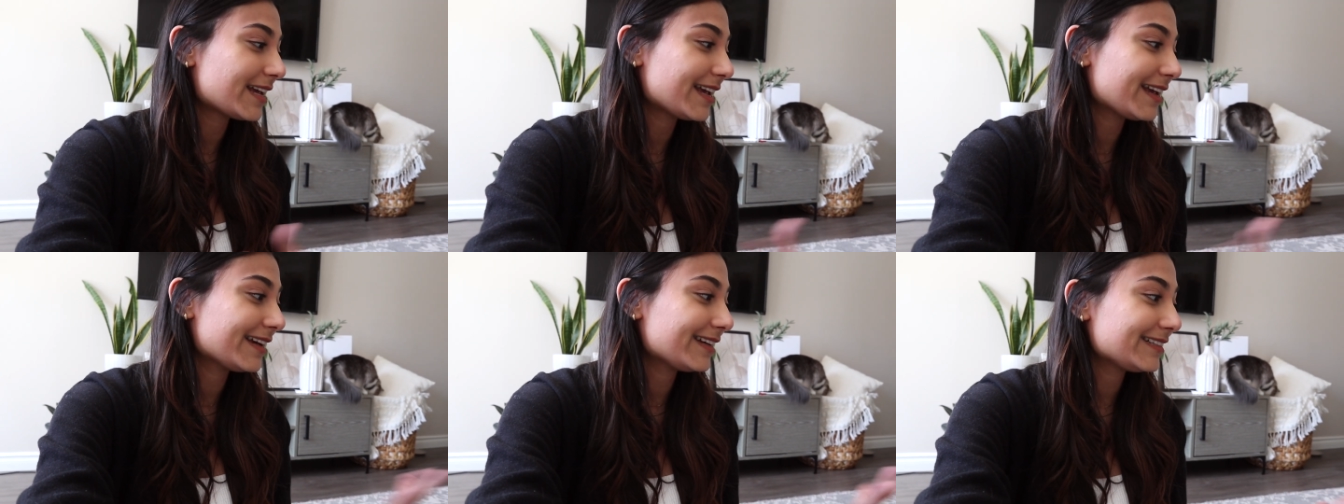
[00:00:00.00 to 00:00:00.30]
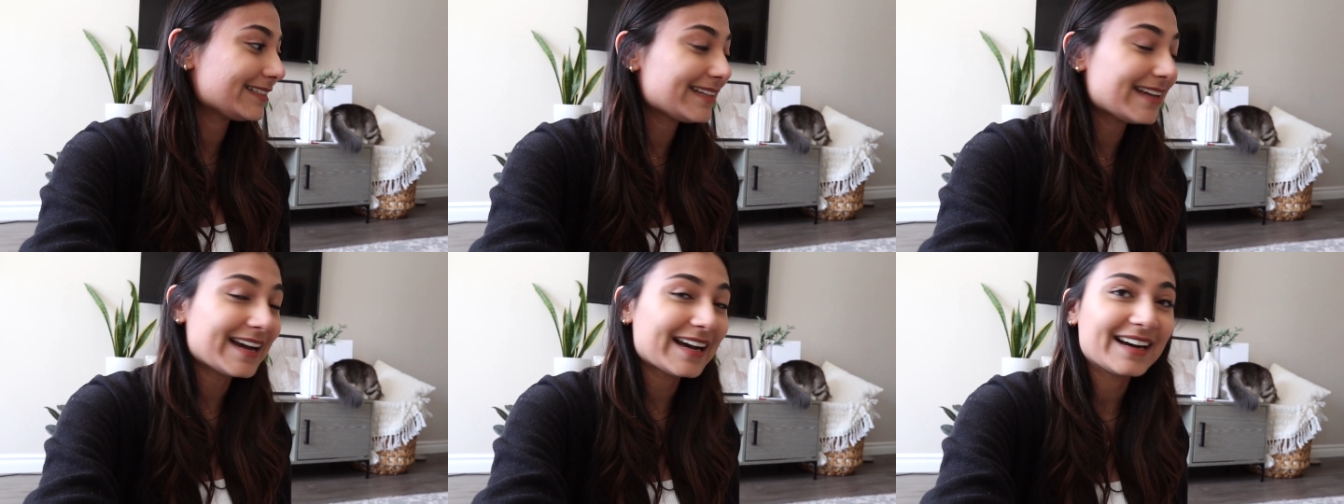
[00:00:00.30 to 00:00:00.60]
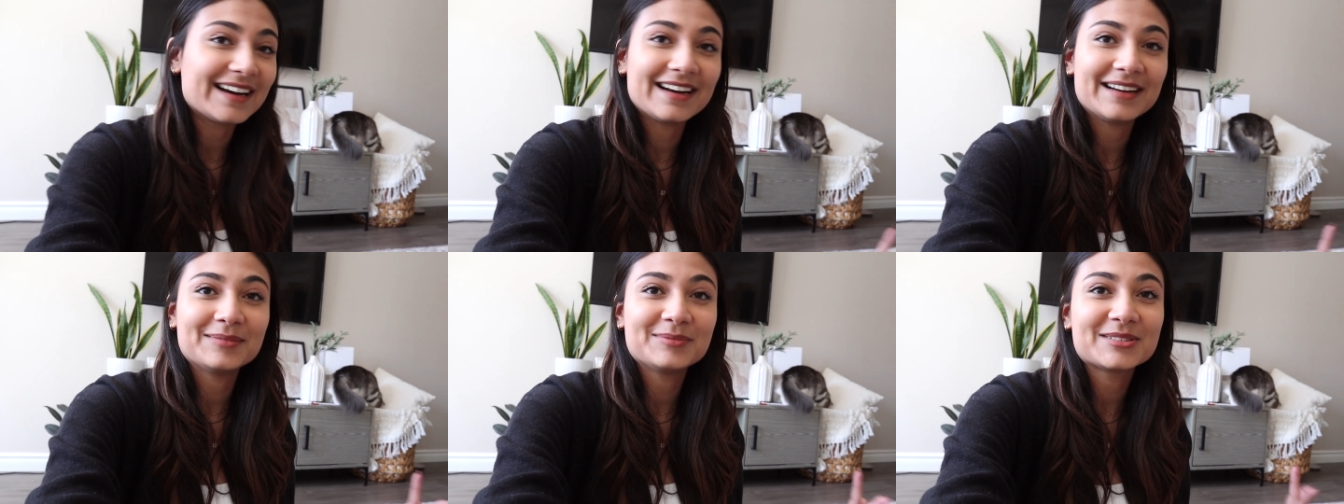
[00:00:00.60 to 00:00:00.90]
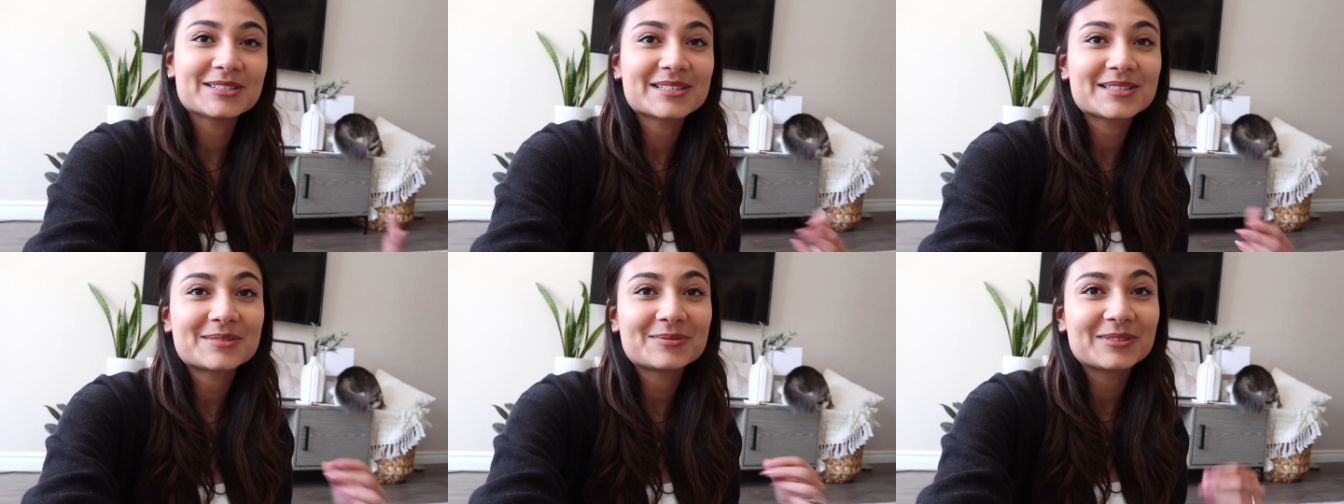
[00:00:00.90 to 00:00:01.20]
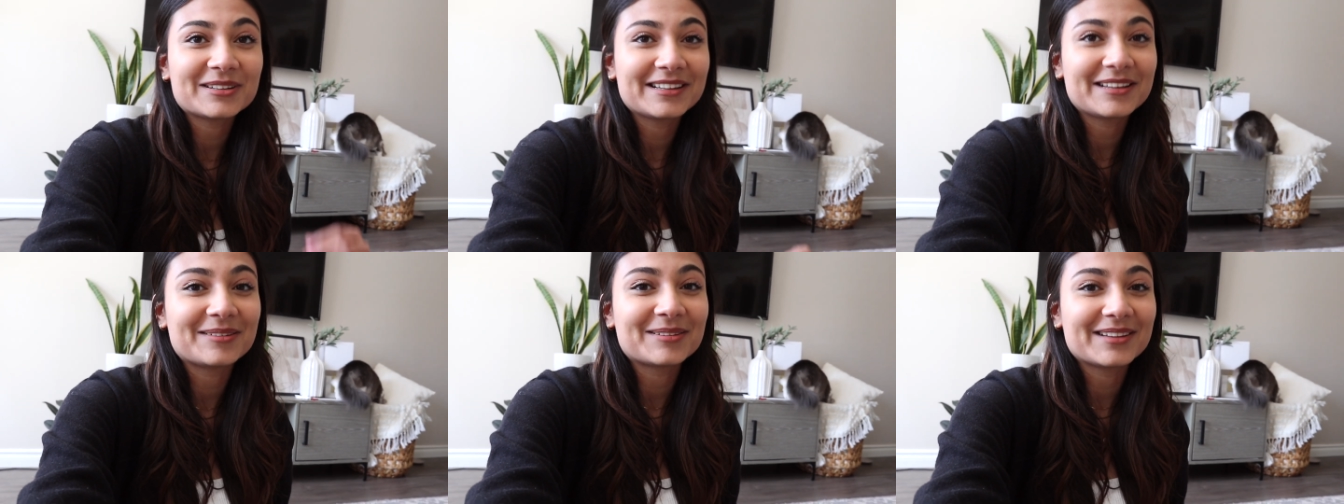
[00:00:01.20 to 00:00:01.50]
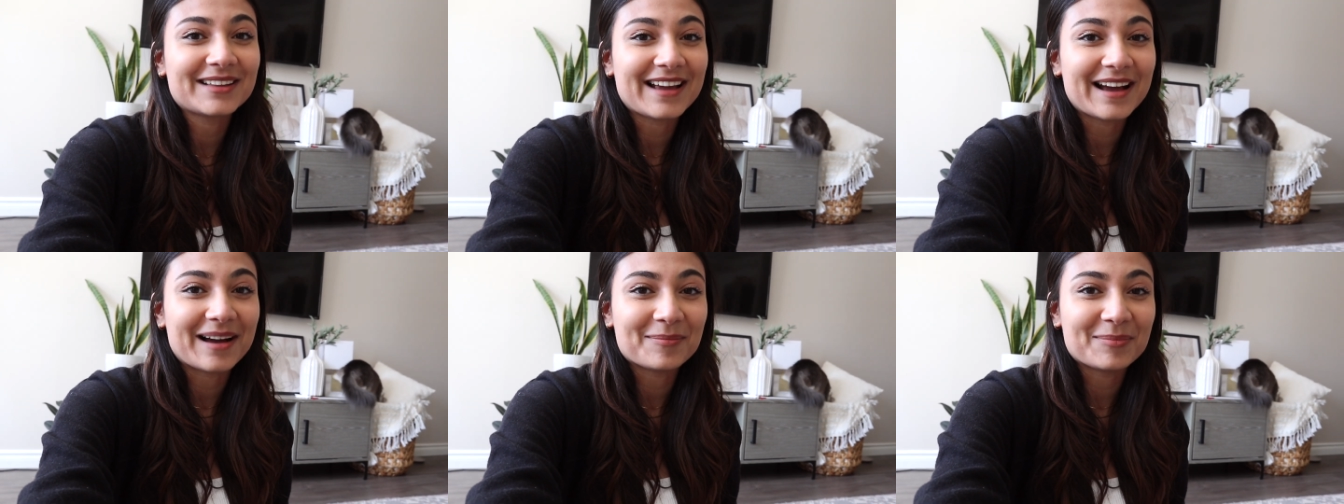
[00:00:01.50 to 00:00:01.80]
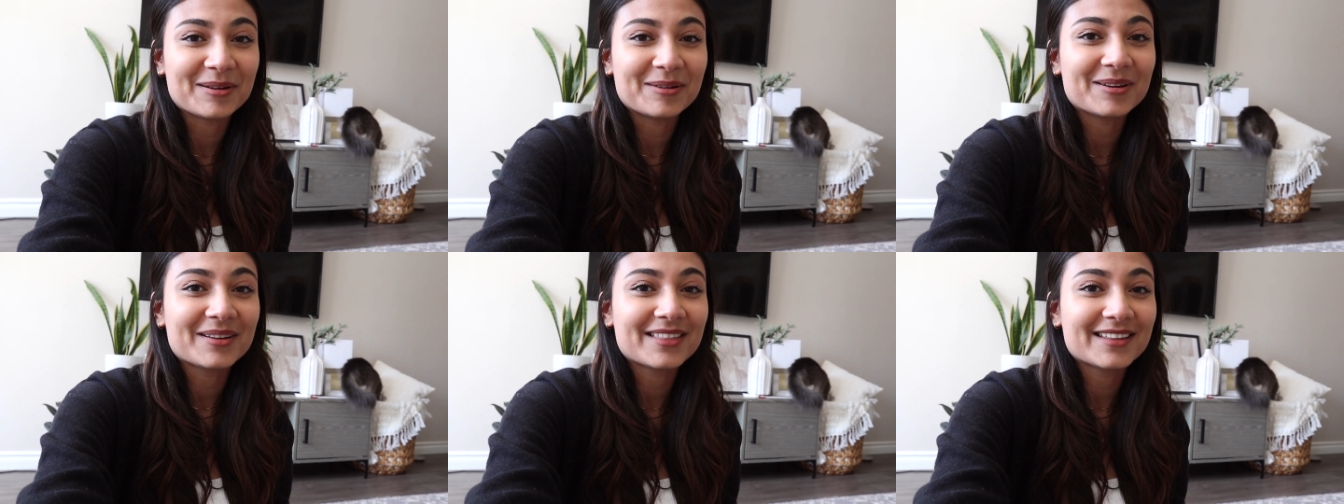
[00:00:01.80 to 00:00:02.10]
and yeah, I'm just really, really
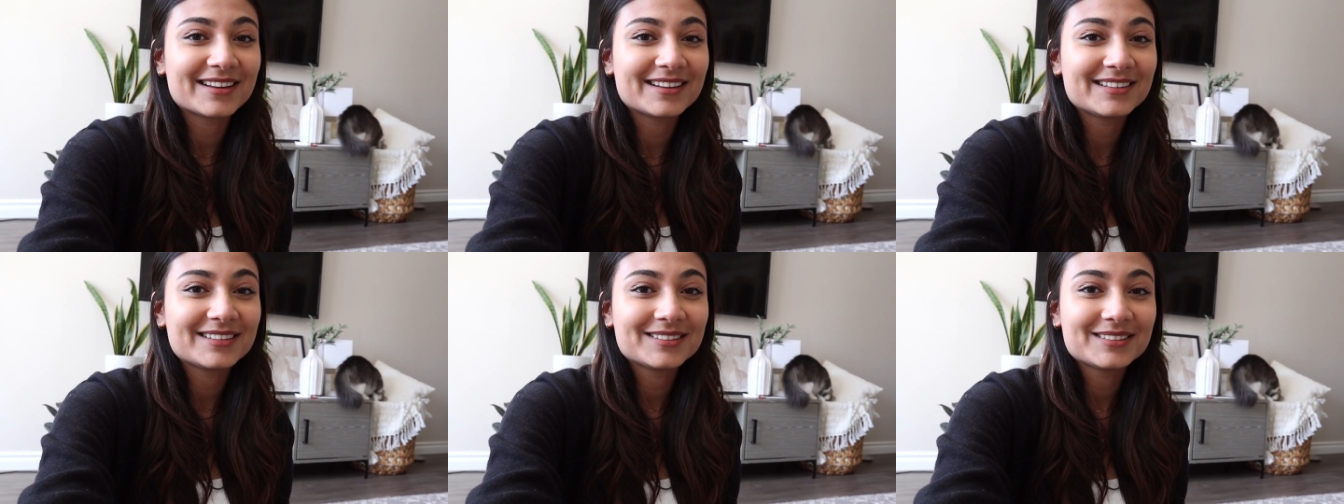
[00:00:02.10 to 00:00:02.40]
happy with it.